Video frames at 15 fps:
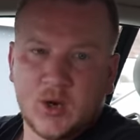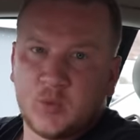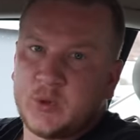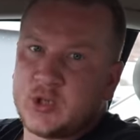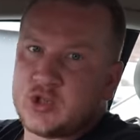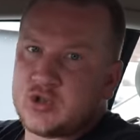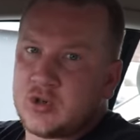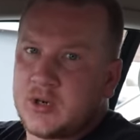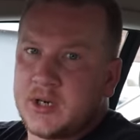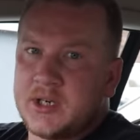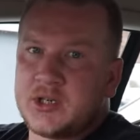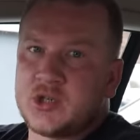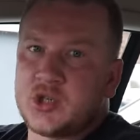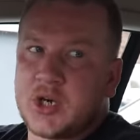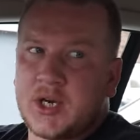We
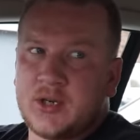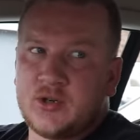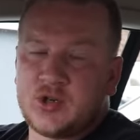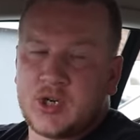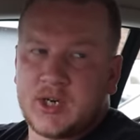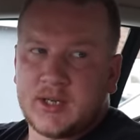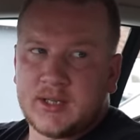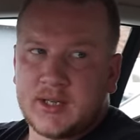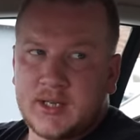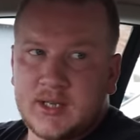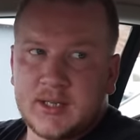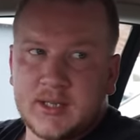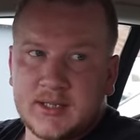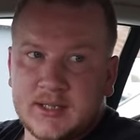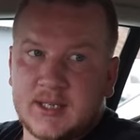tried changing
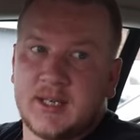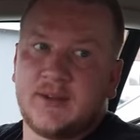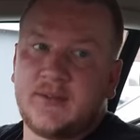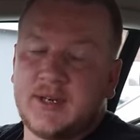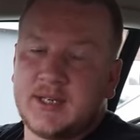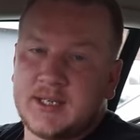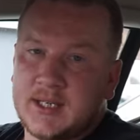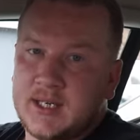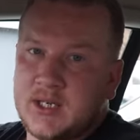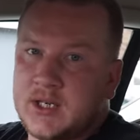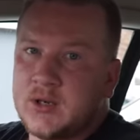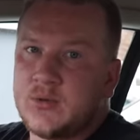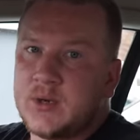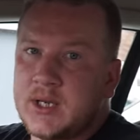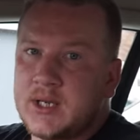the DVD
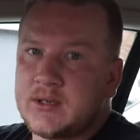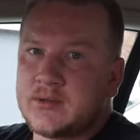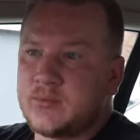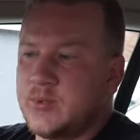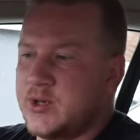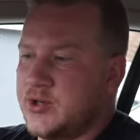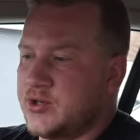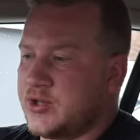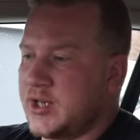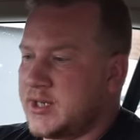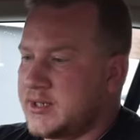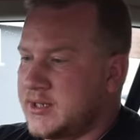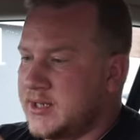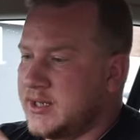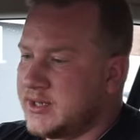unit, which
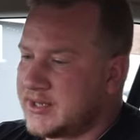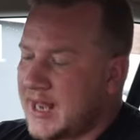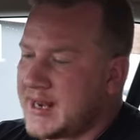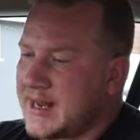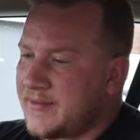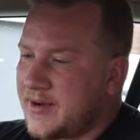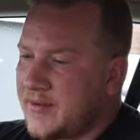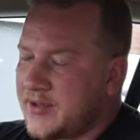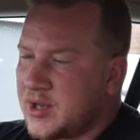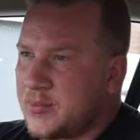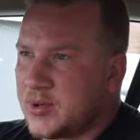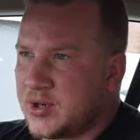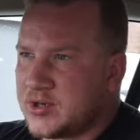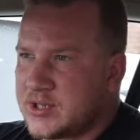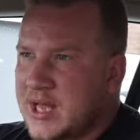does the sat nav and everything,
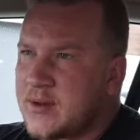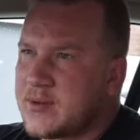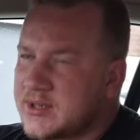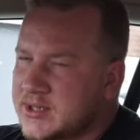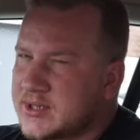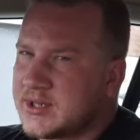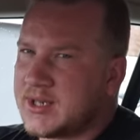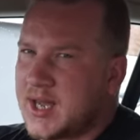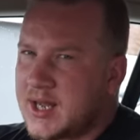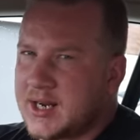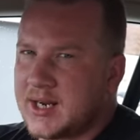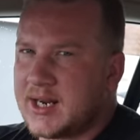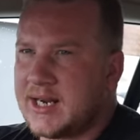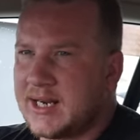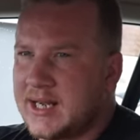because that was kind
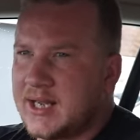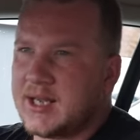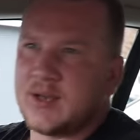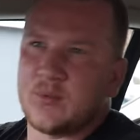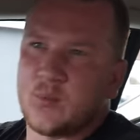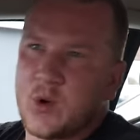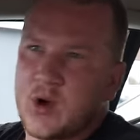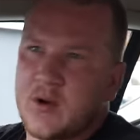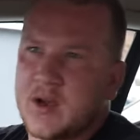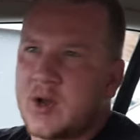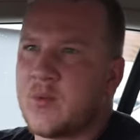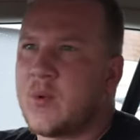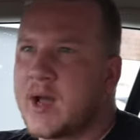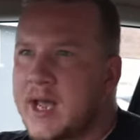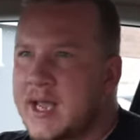of clicking and whirring
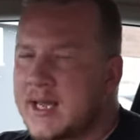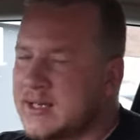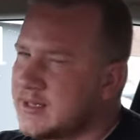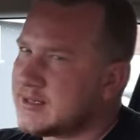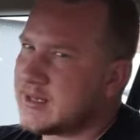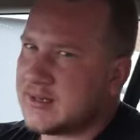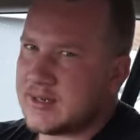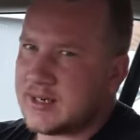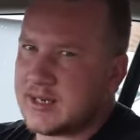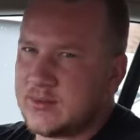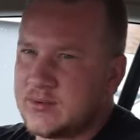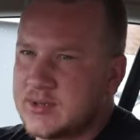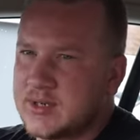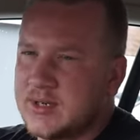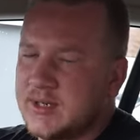away, and it sounded like
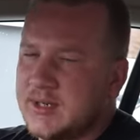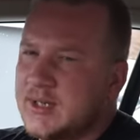it was